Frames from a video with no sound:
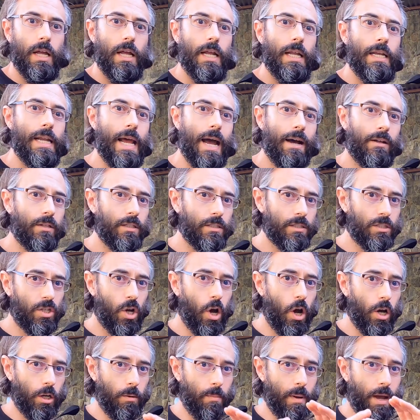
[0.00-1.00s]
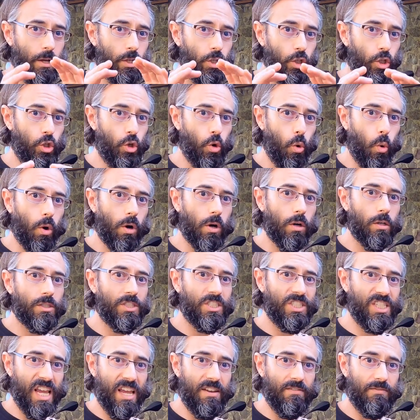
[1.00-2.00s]
Now let's talk about your
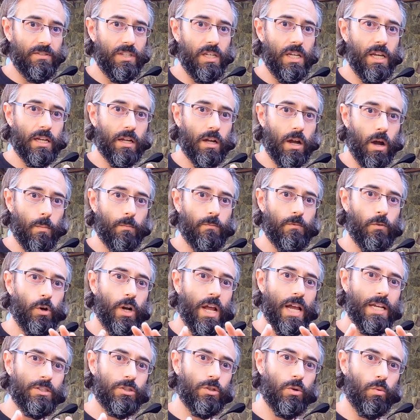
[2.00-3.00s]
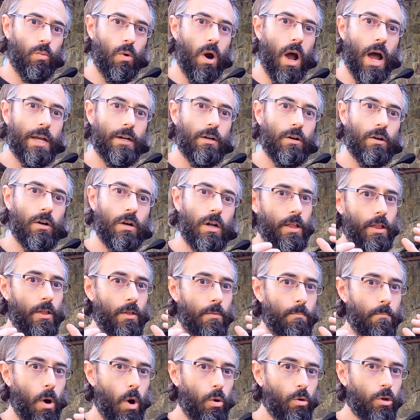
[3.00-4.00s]
safety and comfort as the rider.
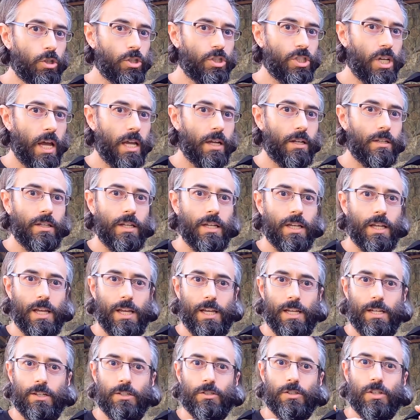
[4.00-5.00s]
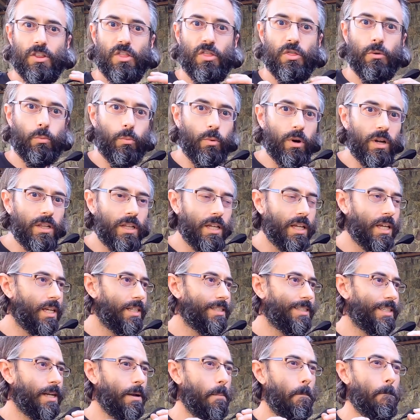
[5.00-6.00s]
Motorcycling is thrilling,
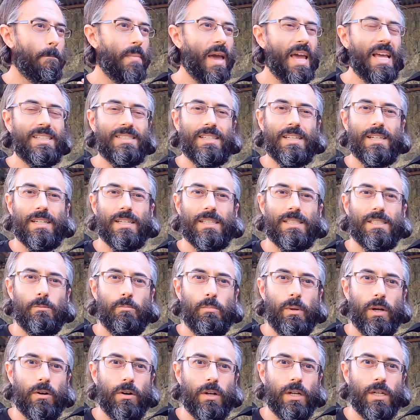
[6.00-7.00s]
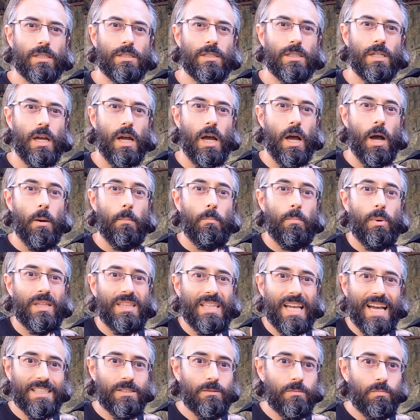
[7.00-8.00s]
it's an amazing experience, but
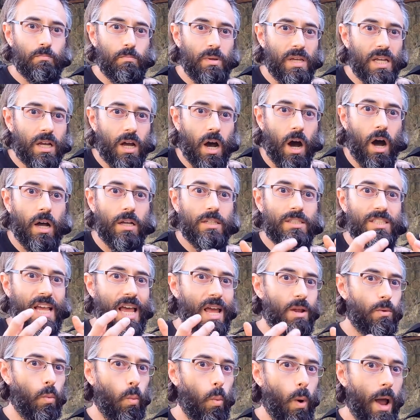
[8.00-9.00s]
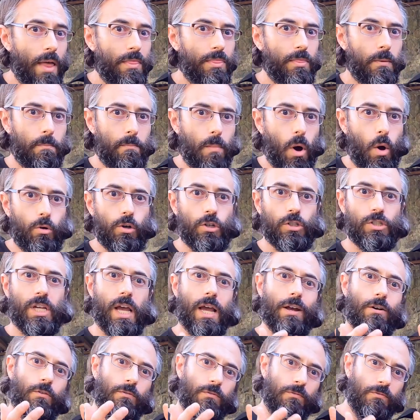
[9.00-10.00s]
that's because and when the
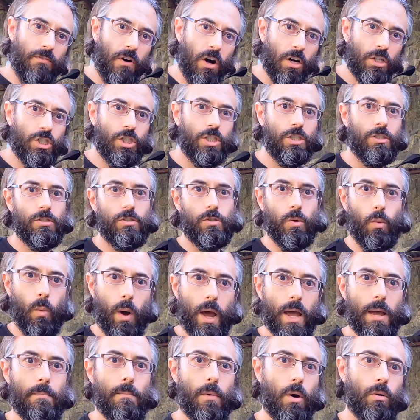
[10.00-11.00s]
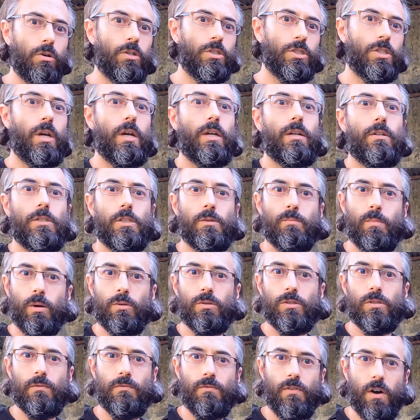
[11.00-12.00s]
motorcycle functions the way a motorcycle is
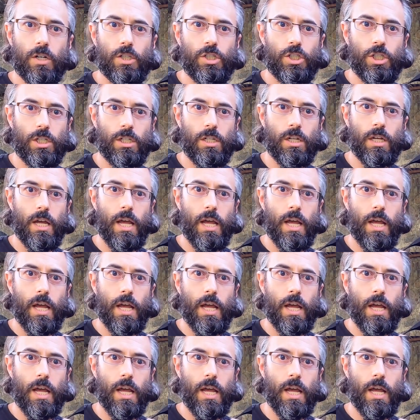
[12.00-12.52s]
supposed to function.